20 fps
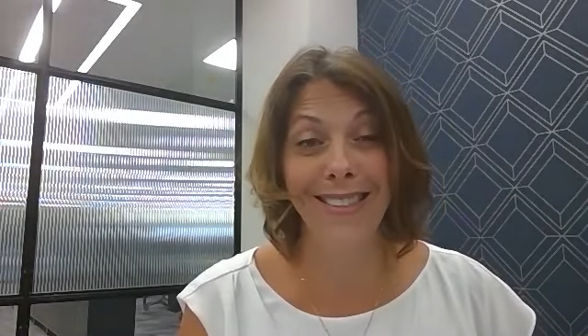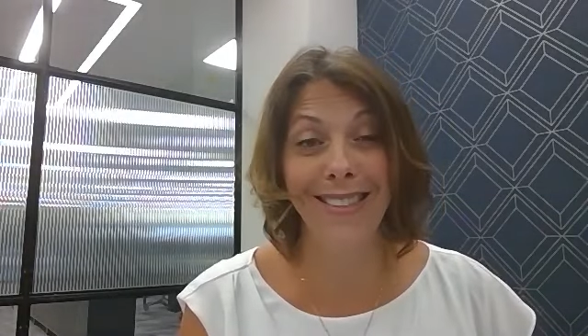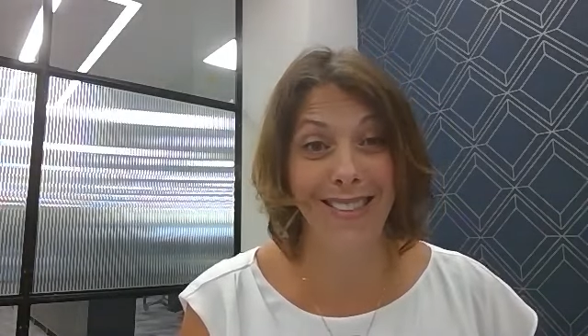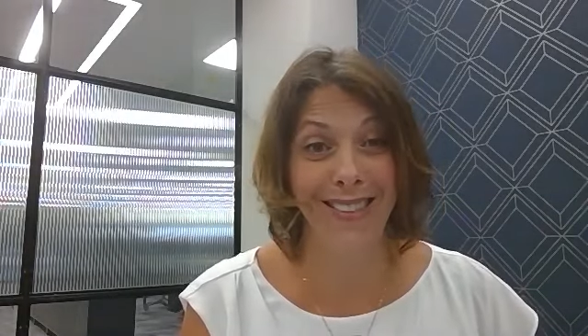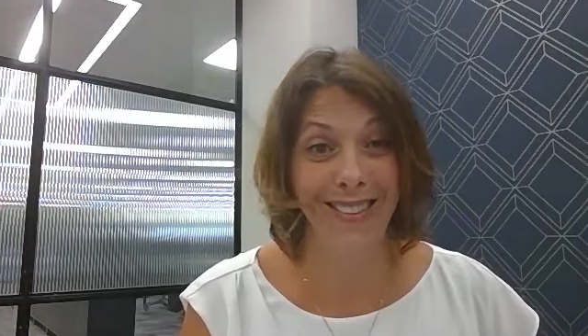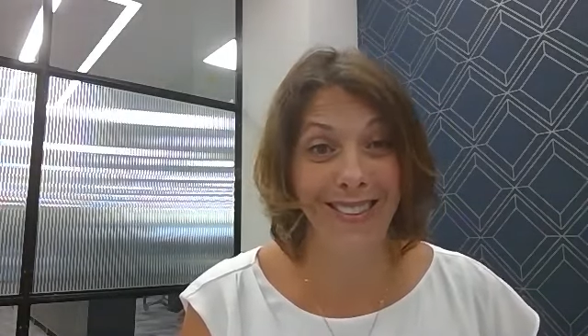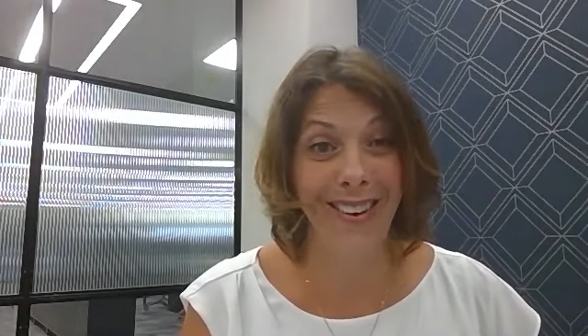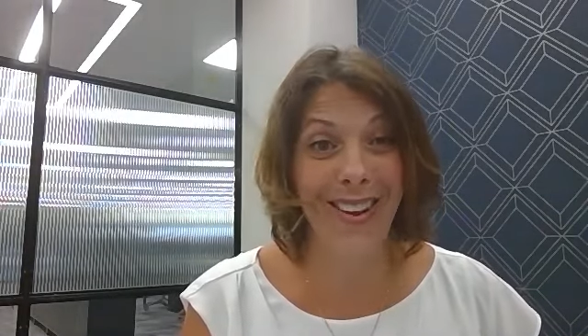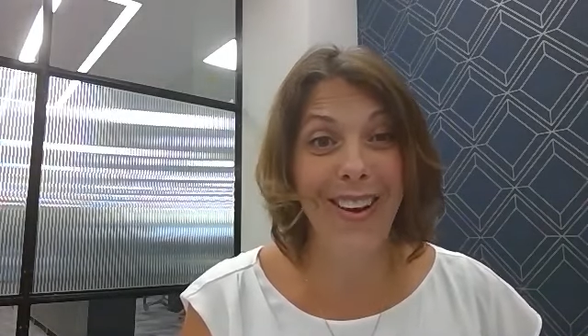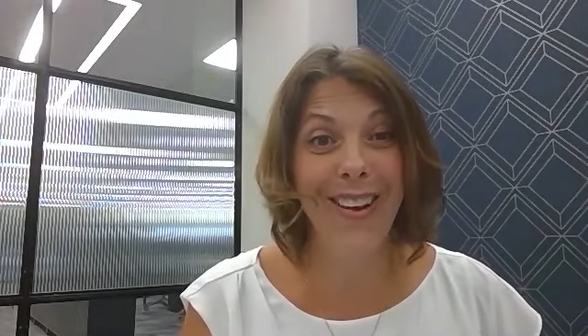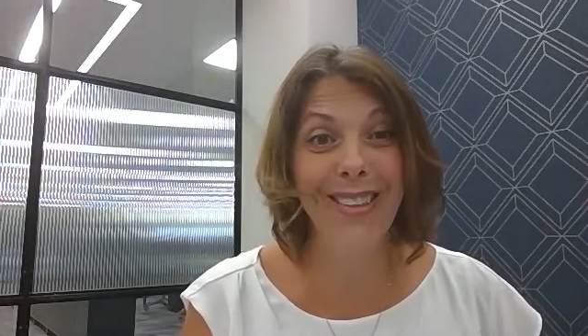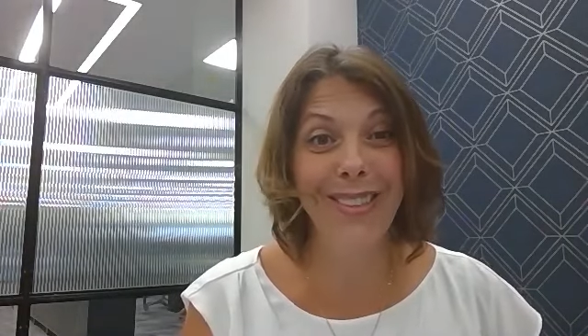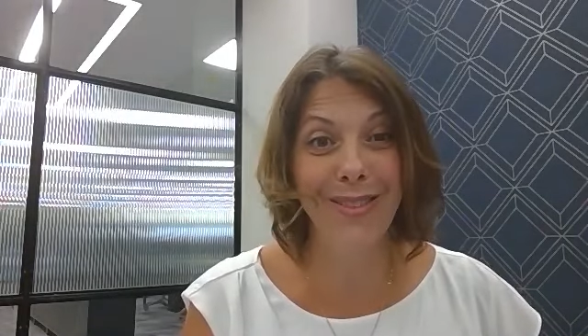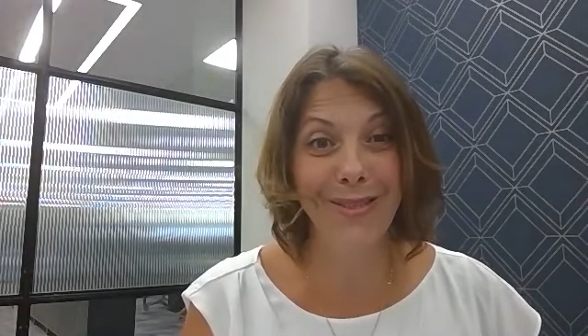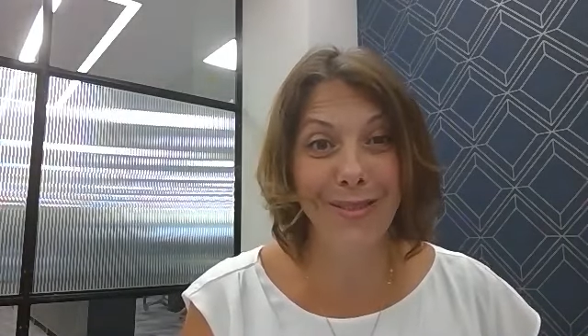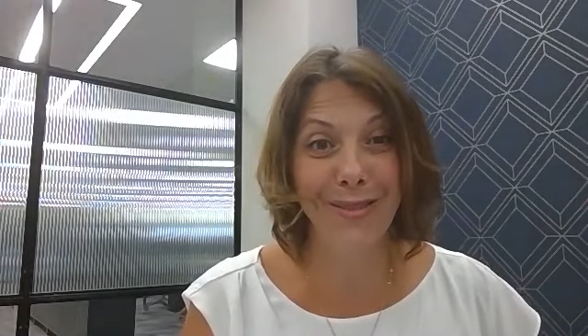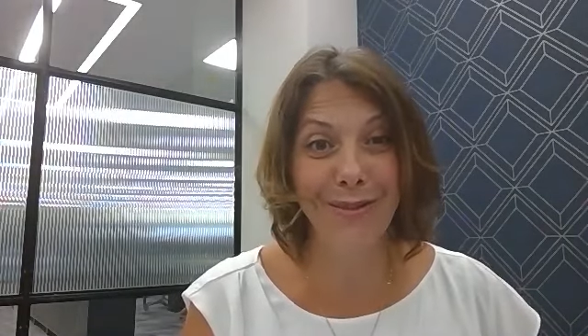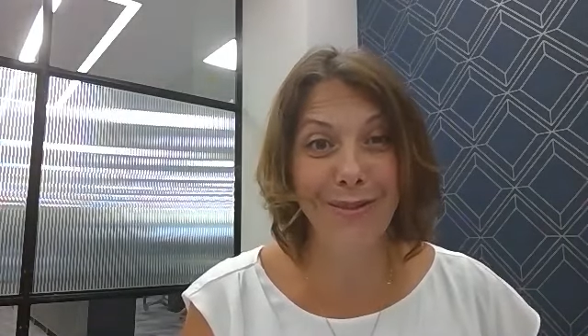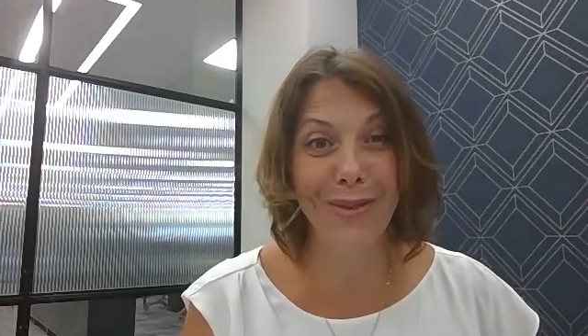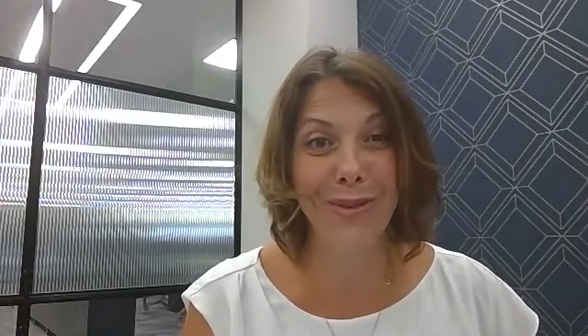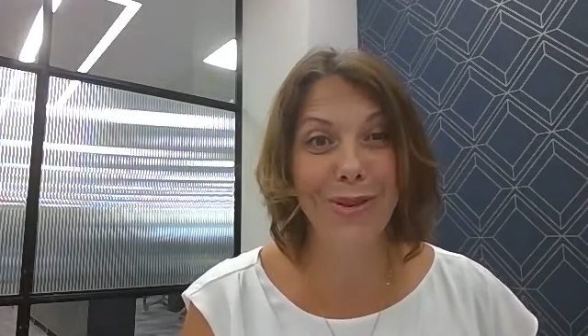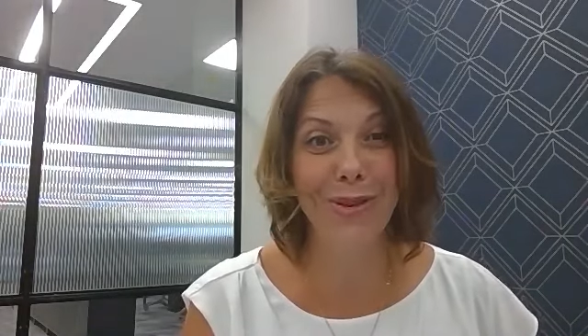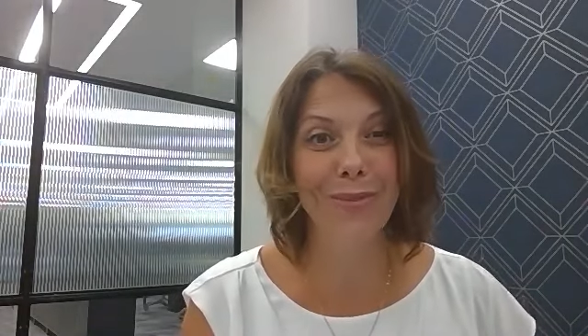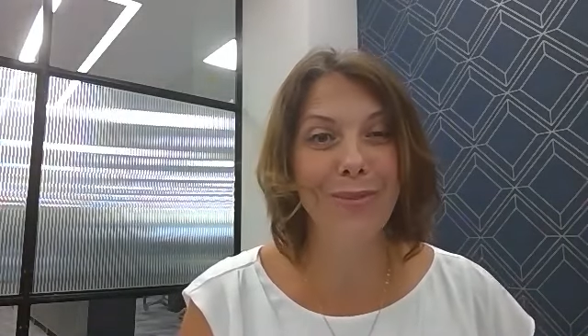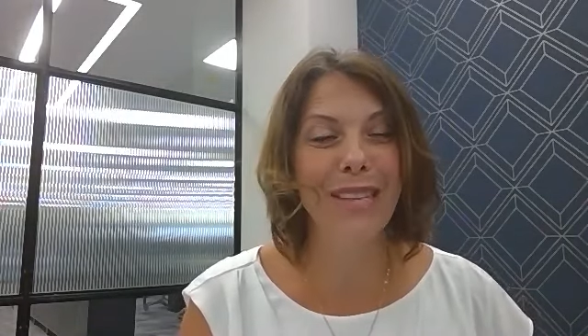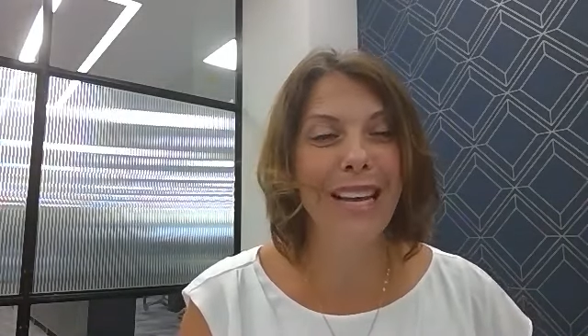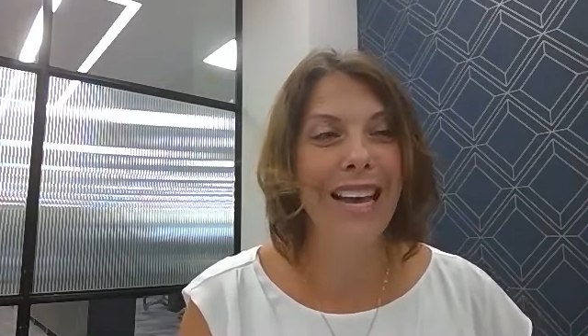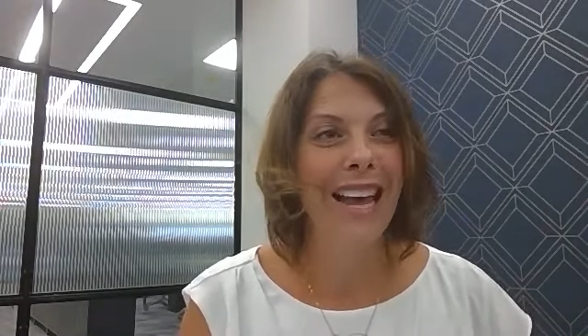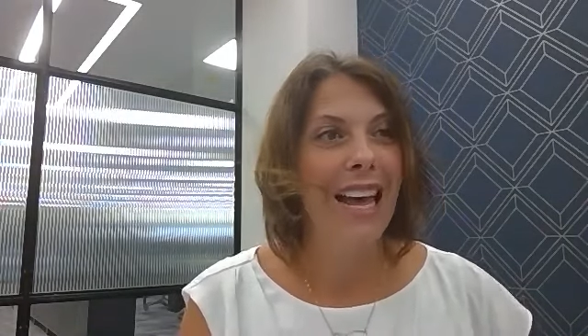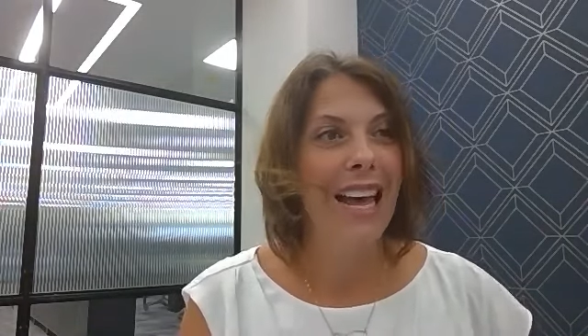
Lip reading: and our clients were informed,